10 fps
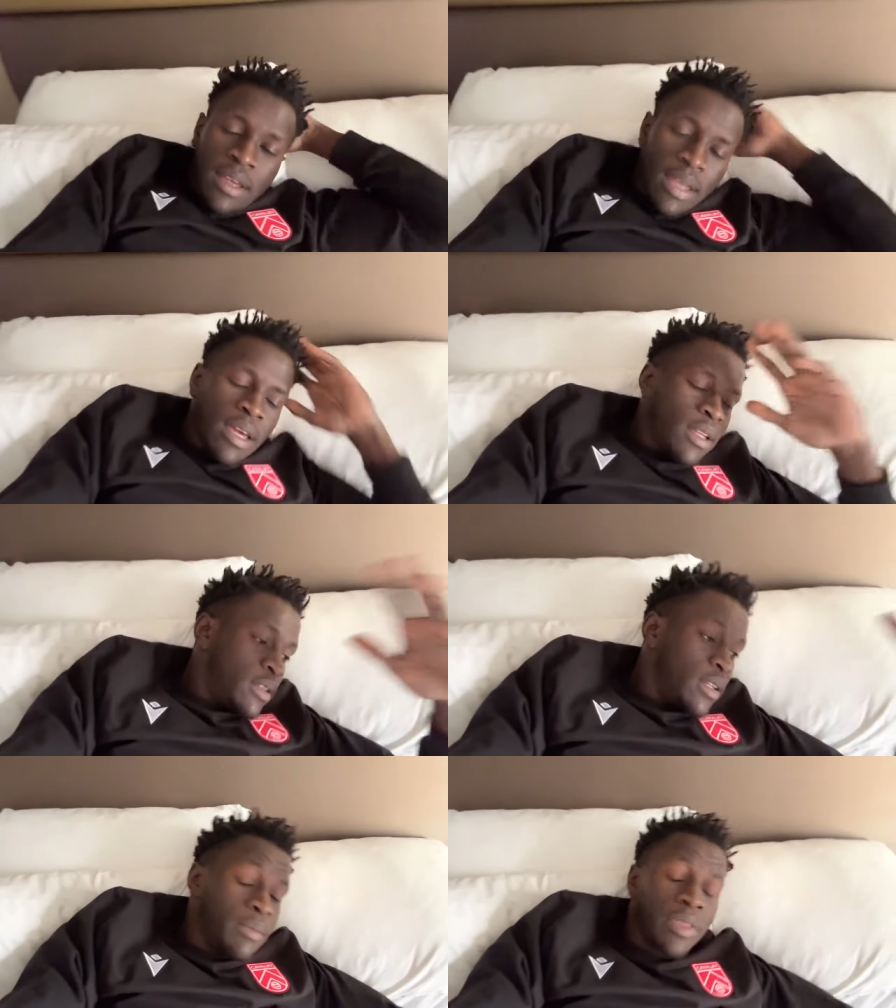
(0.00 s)
And
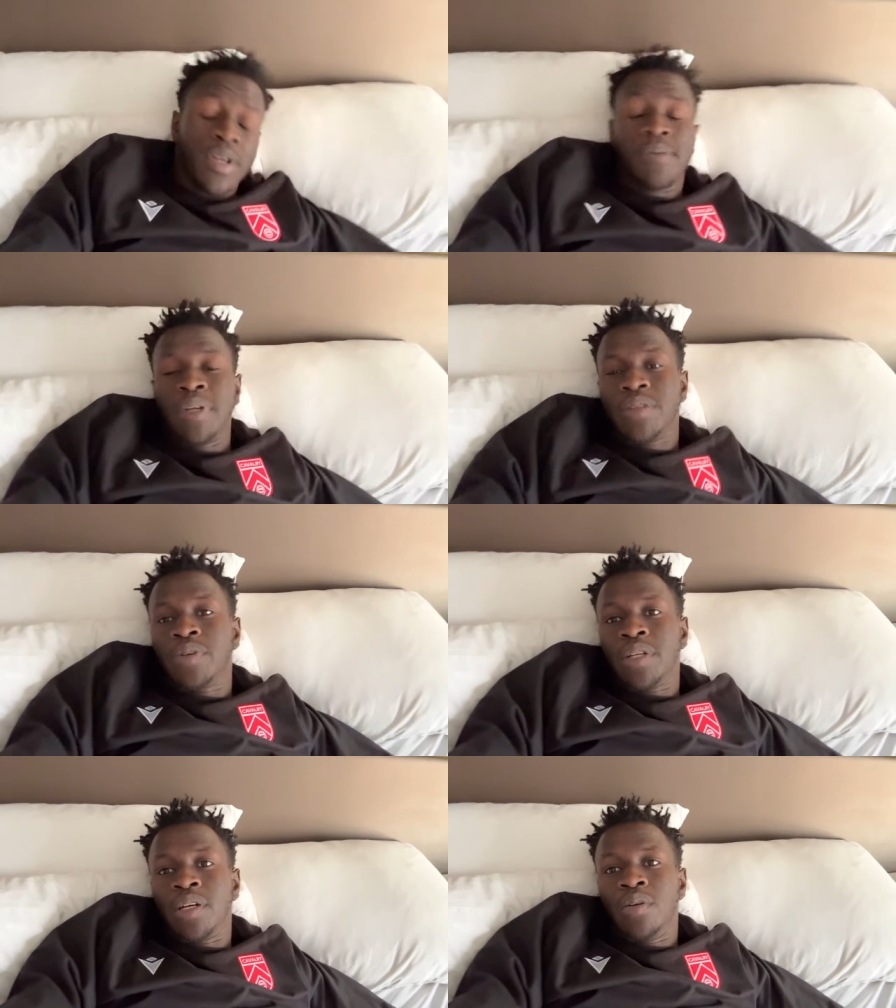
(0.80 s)
in about thirty minutes, we're
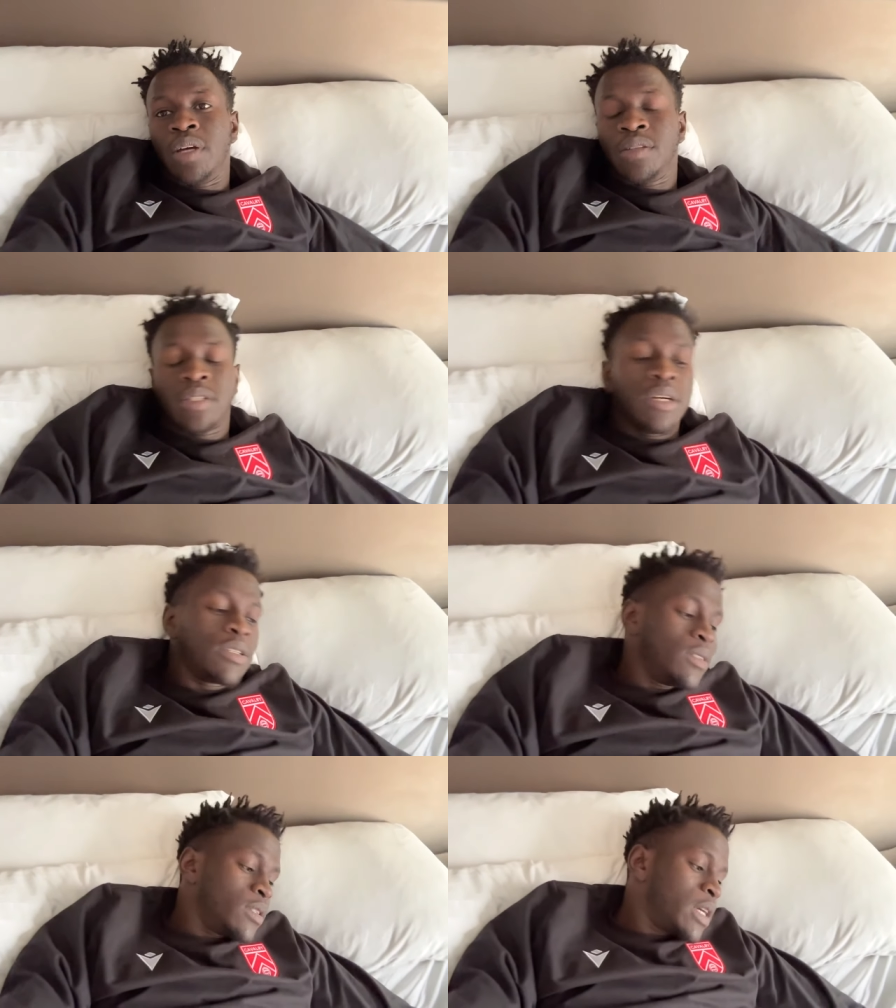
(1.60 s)
going to go downstairs
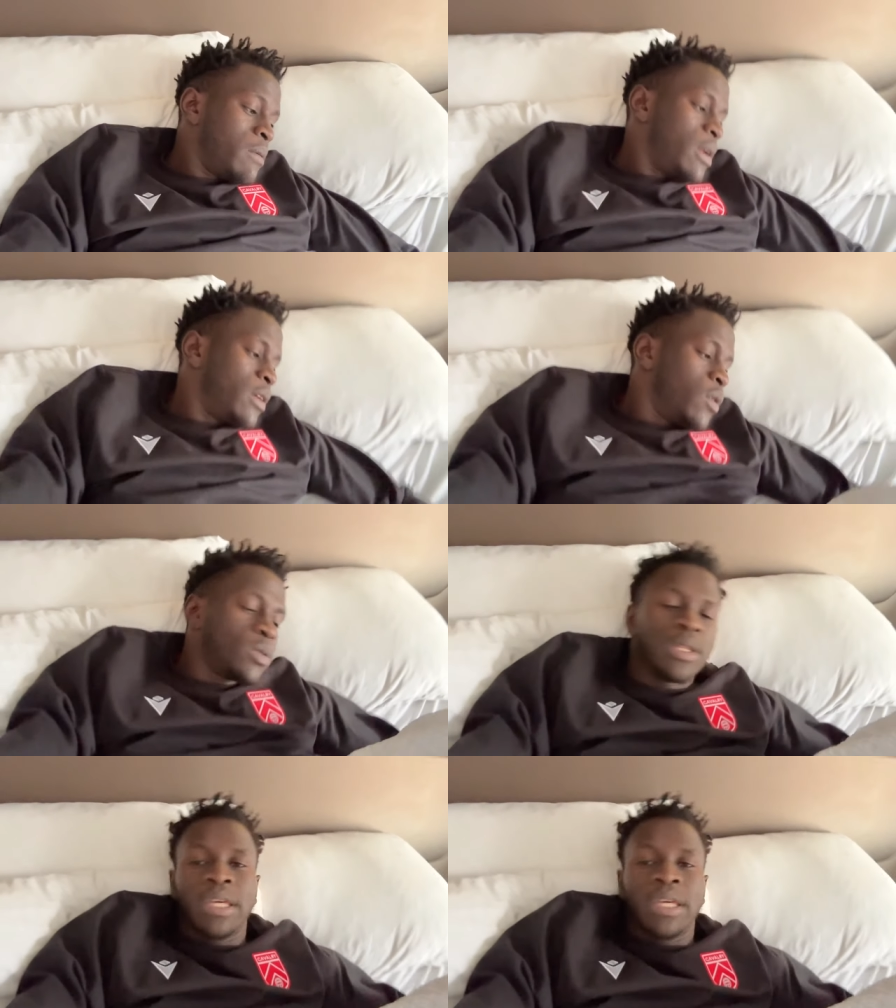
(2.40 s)
and just get ready to go to the